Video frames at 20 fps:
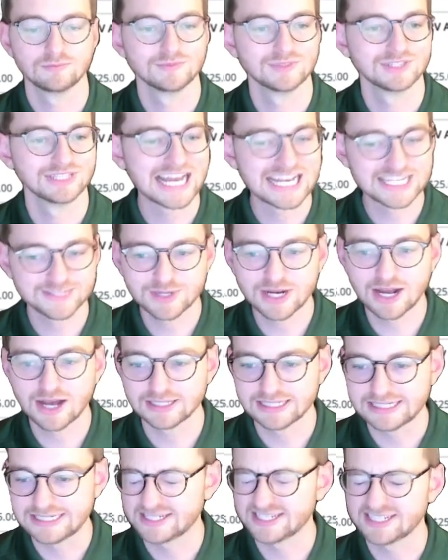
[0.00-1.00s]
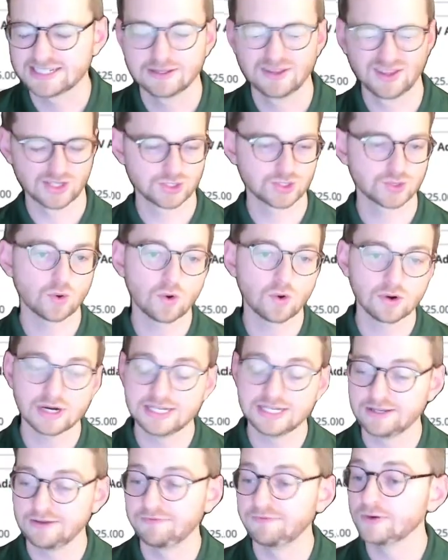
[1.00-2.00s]
Last but not least, the store
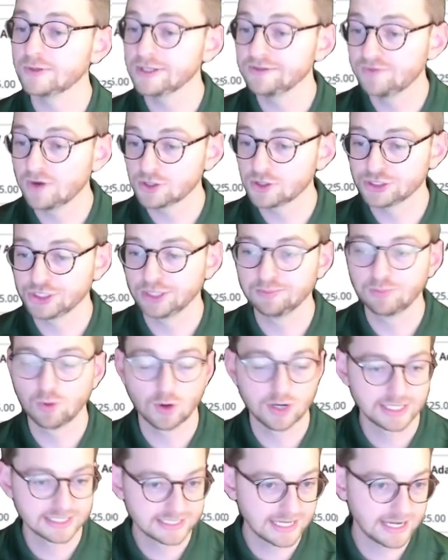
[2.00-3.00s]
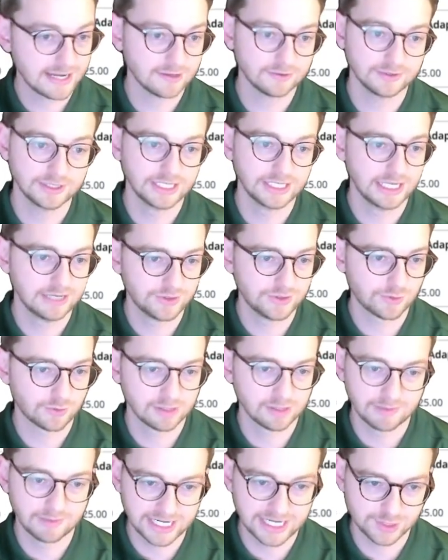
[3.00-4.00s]
is a fully functioning point-of-sale and inventory
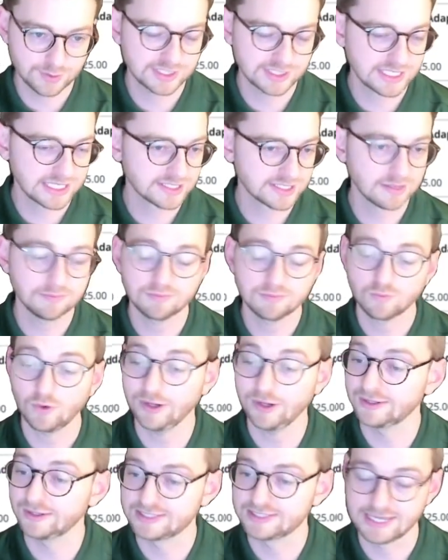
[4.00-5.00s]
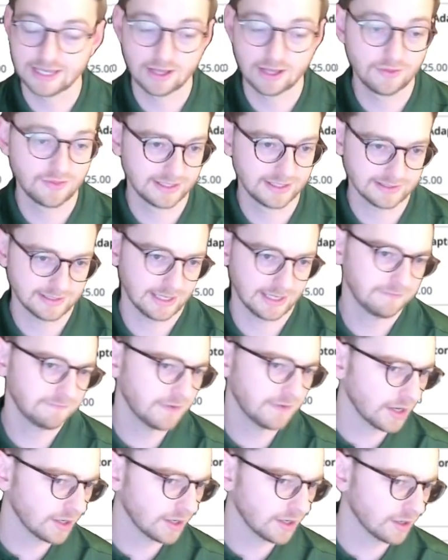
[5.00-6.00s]
management system where you can sell things like
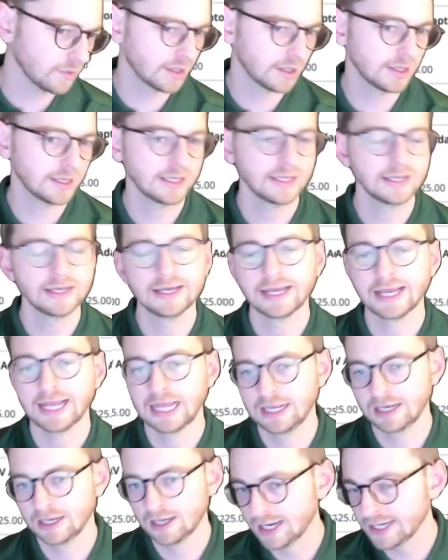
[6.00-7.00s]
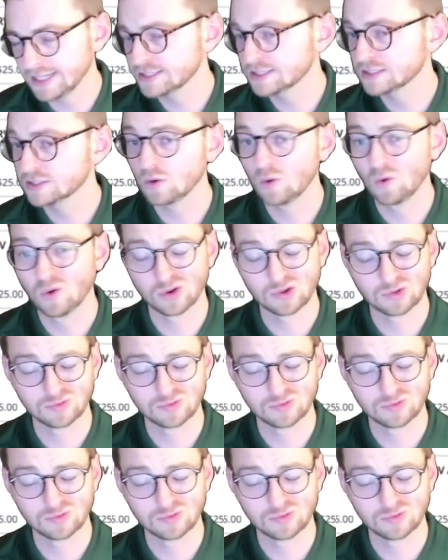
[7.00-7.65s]
firewood and ice, or